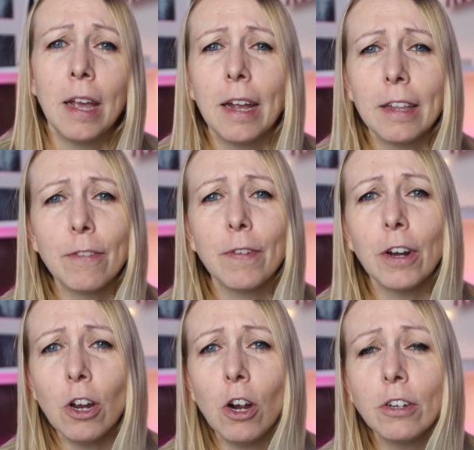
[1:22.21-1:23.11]
It's
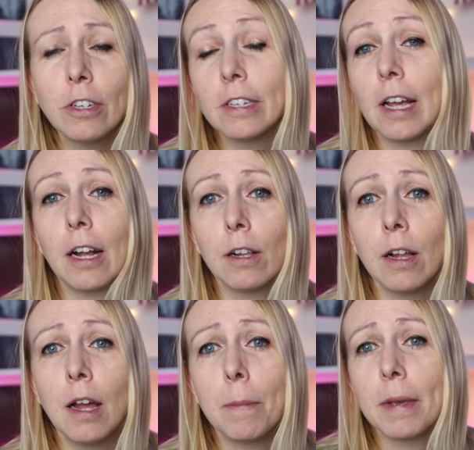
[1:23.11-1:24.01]
very hard to
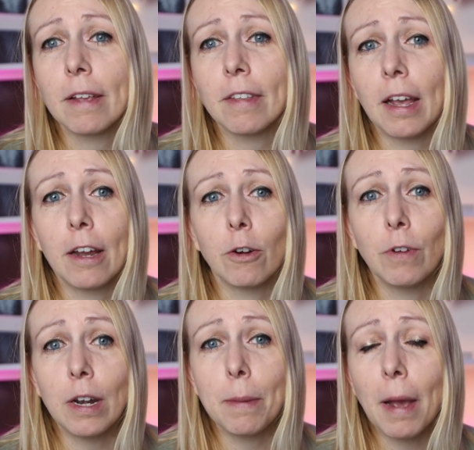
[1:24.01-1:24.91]
tell because I had
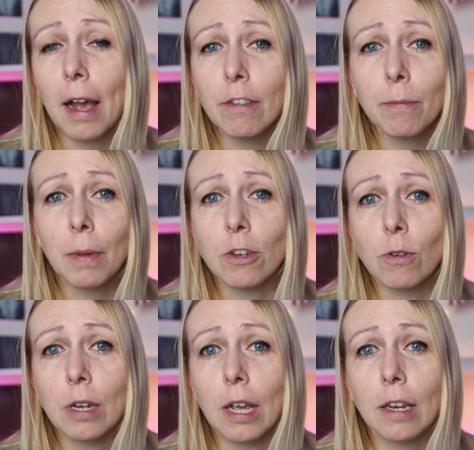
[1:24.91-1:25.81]
already passed my
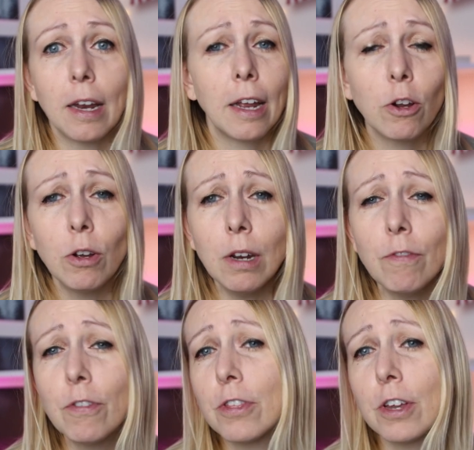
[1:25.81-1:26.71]
due date and I could have
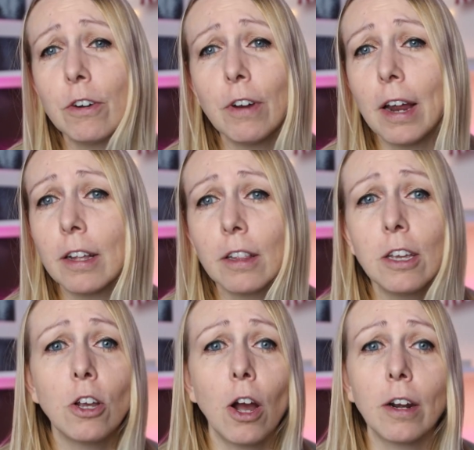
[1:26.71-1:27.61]

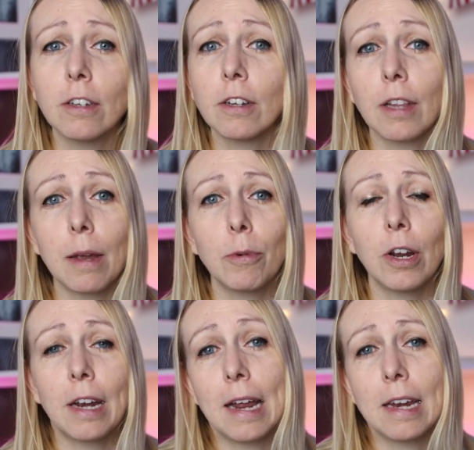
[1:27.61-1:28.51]
theoretically gone into labor
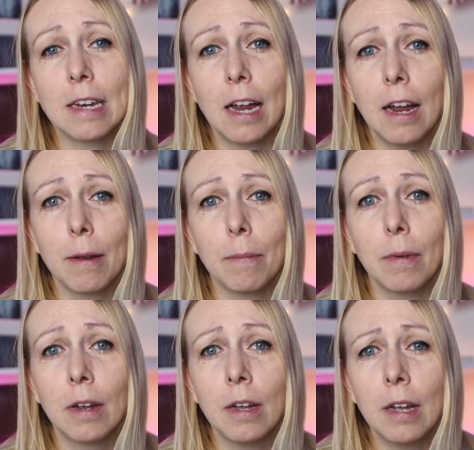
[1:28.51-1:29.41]
at any time.
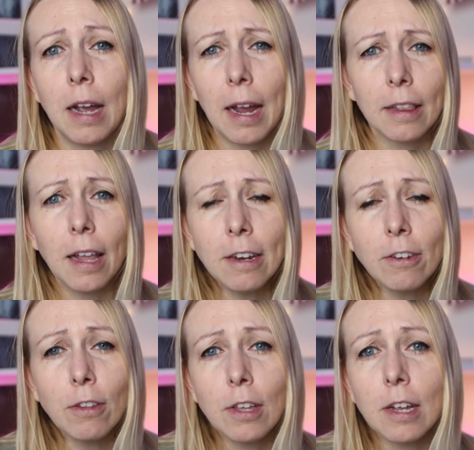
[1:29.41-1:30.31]
I'd like
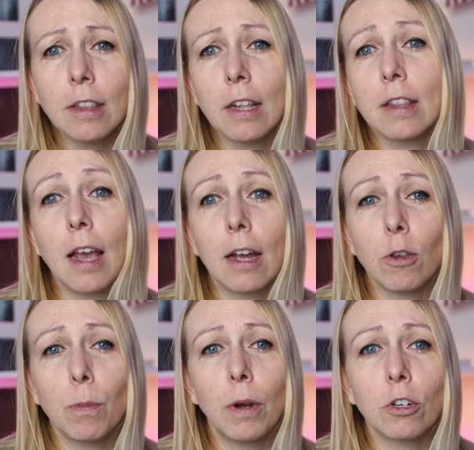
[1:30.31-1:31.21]
to think that the
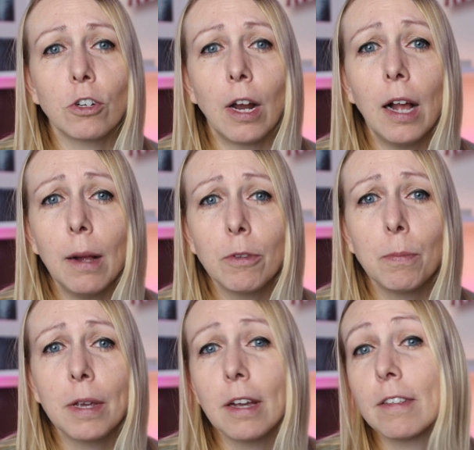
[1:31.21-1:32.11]
acupuncture
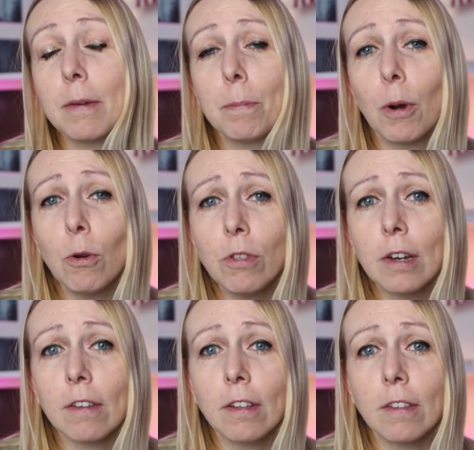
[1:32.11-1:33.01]
helped because in both
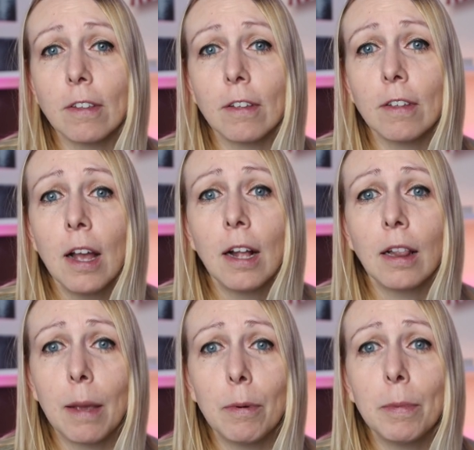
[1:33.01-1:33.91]
instances,
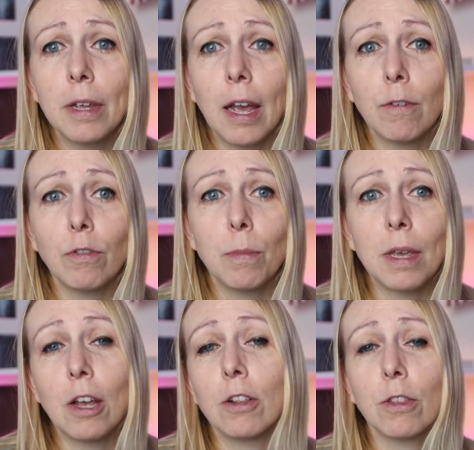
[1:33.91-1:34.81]
labor began for
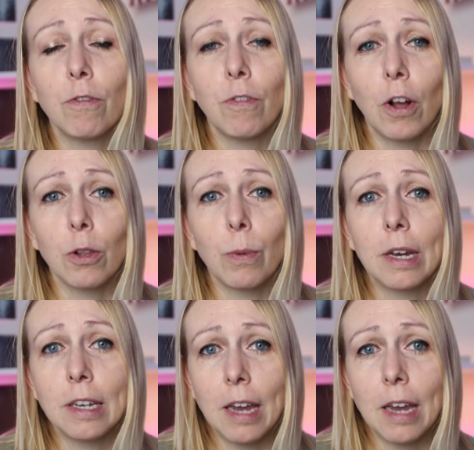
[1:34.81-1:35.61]
me on the following